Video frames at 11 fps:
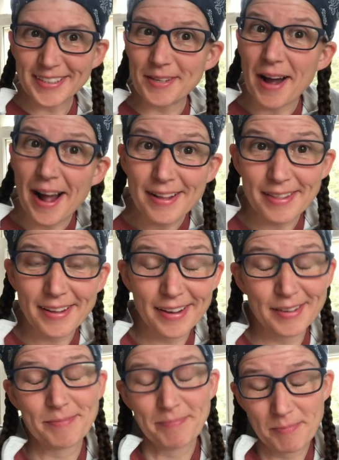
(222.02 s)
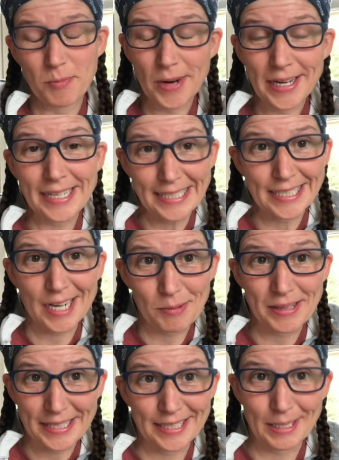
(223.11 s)
so I think we need to start with
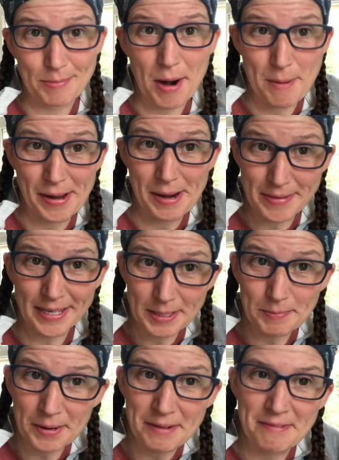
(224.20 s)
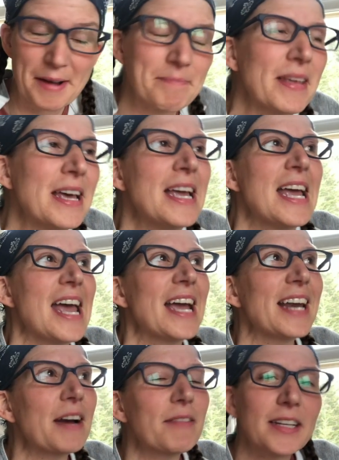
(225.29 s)
this experiment. I mean, it's pretty fun. And
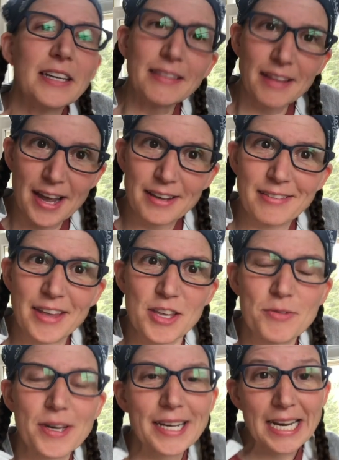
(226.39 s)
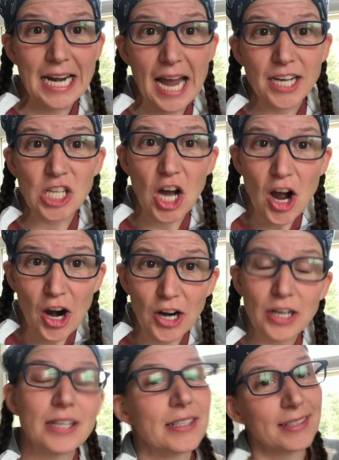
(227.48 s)
I really like that you can connect art
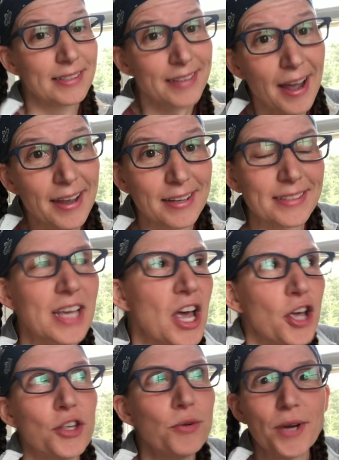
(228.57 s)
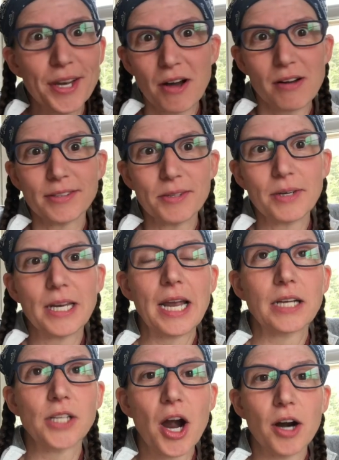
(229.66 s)
to science. You can also
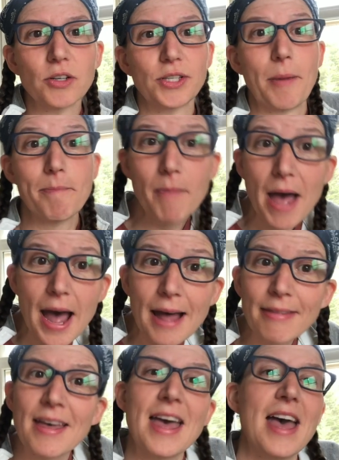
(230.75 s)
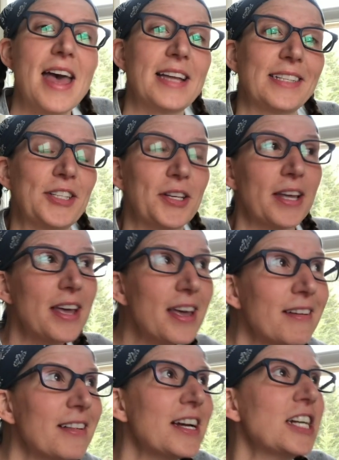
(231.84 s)
connect art to math and to
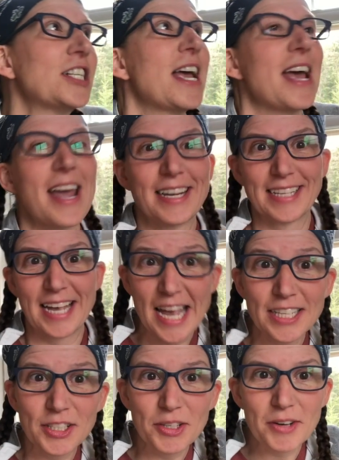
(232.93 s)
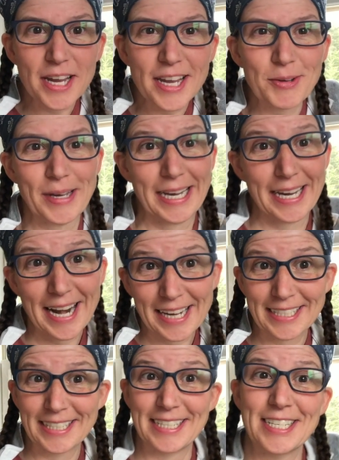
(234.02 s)
English and to history. You could connect
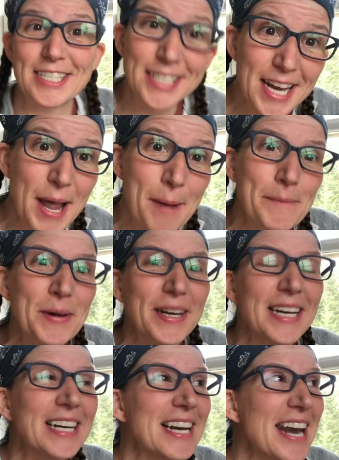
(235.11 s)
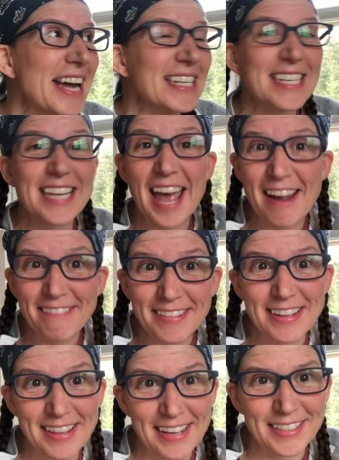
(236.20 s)
it to gym. You could connect it to
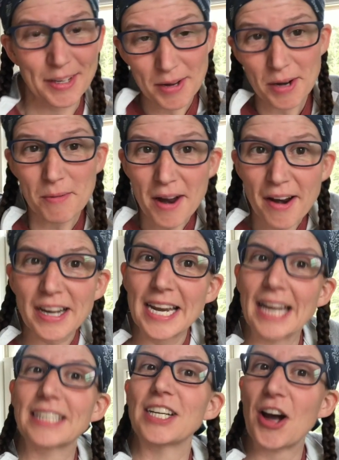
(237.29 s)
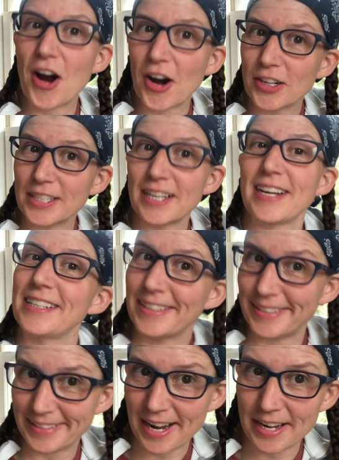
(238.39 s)
everything. So here we are connecting art to
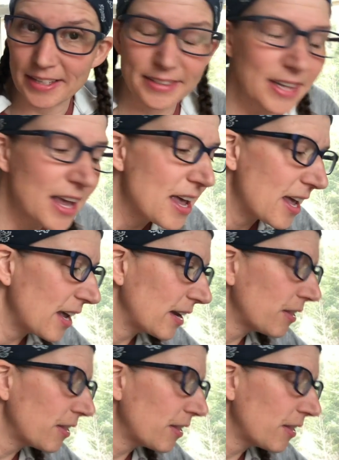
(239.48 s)
science. And I